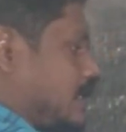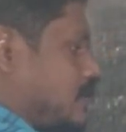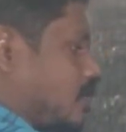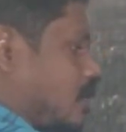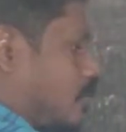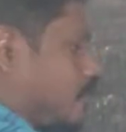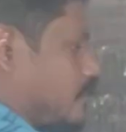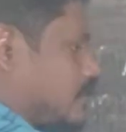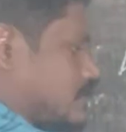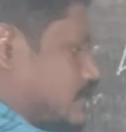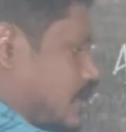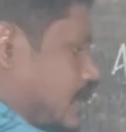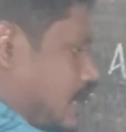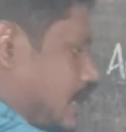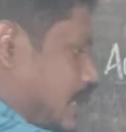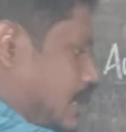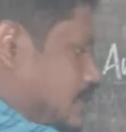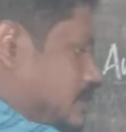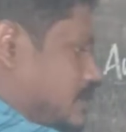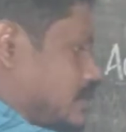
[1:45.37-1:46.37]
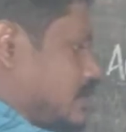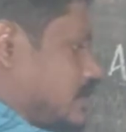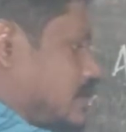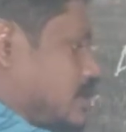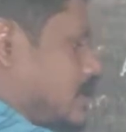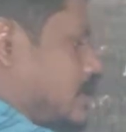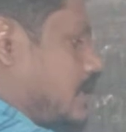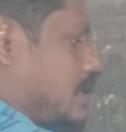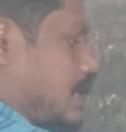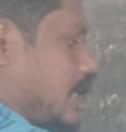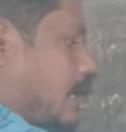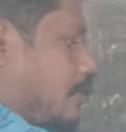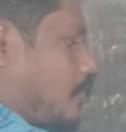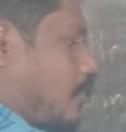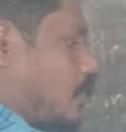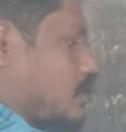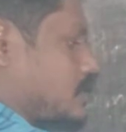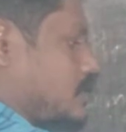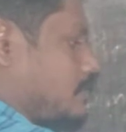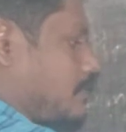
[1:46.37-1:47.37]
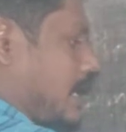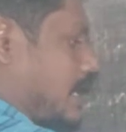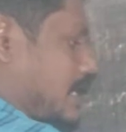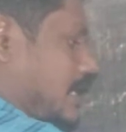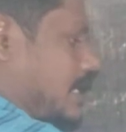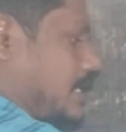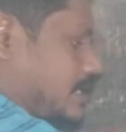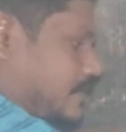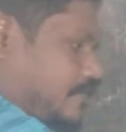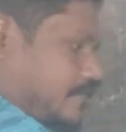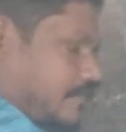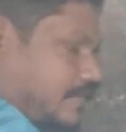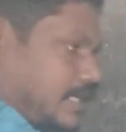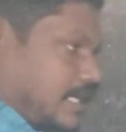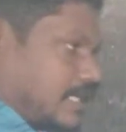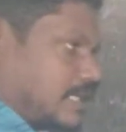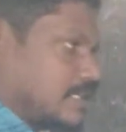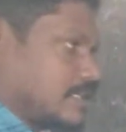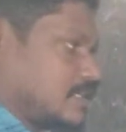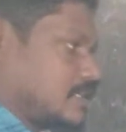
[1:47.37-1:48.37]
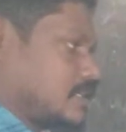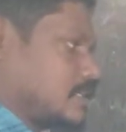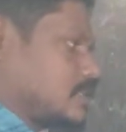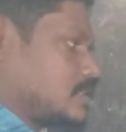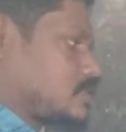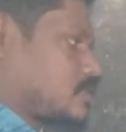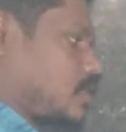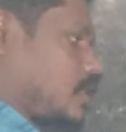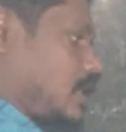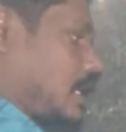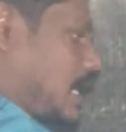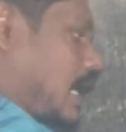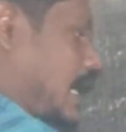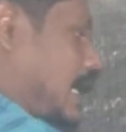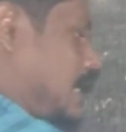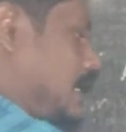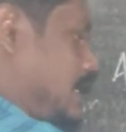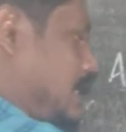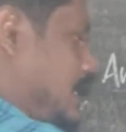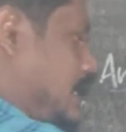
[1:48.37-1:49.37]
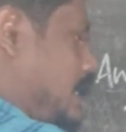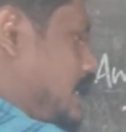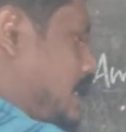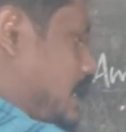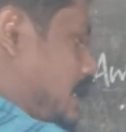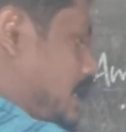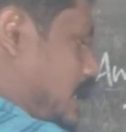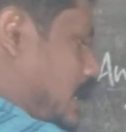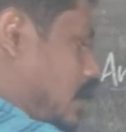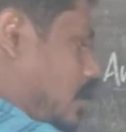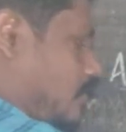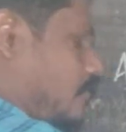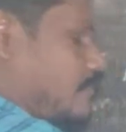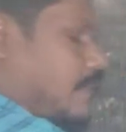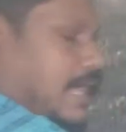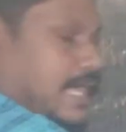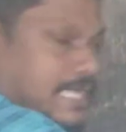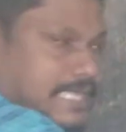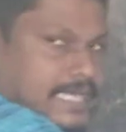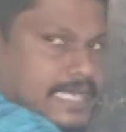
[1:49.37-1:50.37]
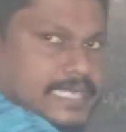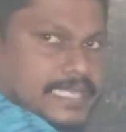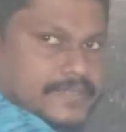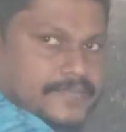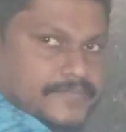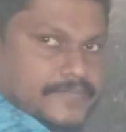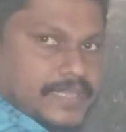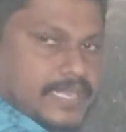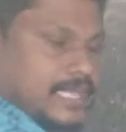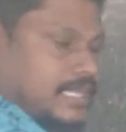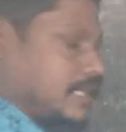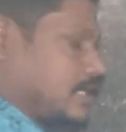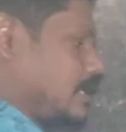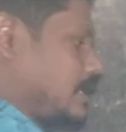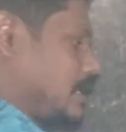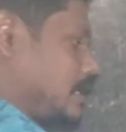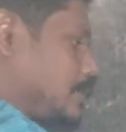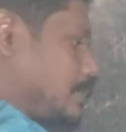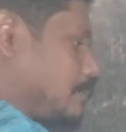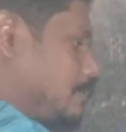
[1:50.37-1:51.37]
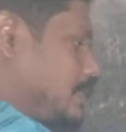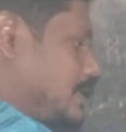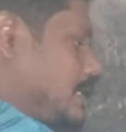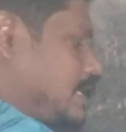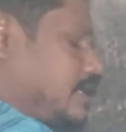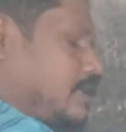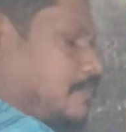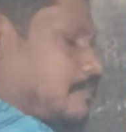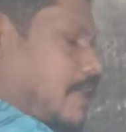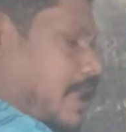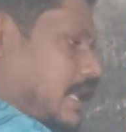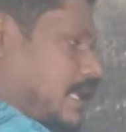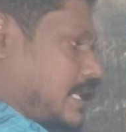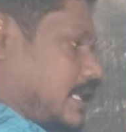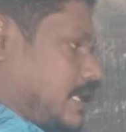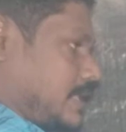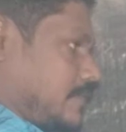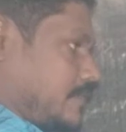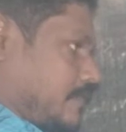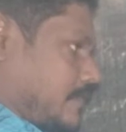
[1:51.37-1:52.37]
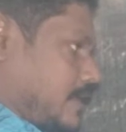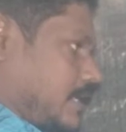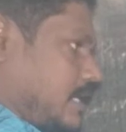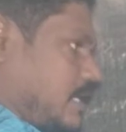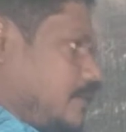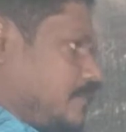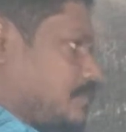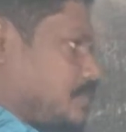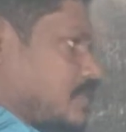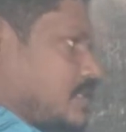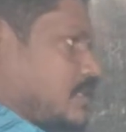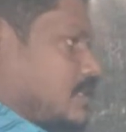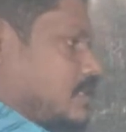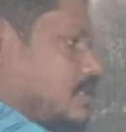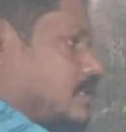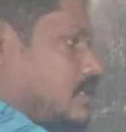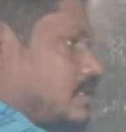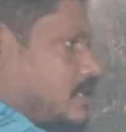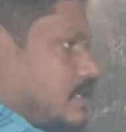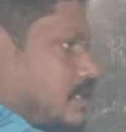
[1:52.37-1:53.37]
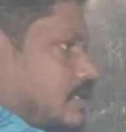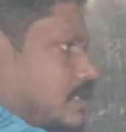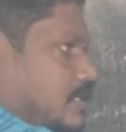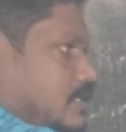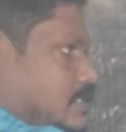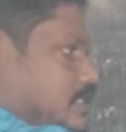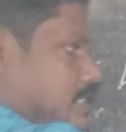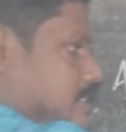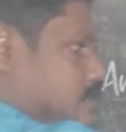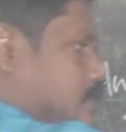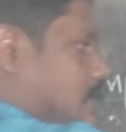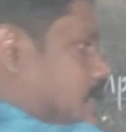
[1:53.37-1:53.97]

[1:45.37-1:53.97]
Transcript: over the length about the magnetic field. So line integral of magnetic field, V magnetic field, this will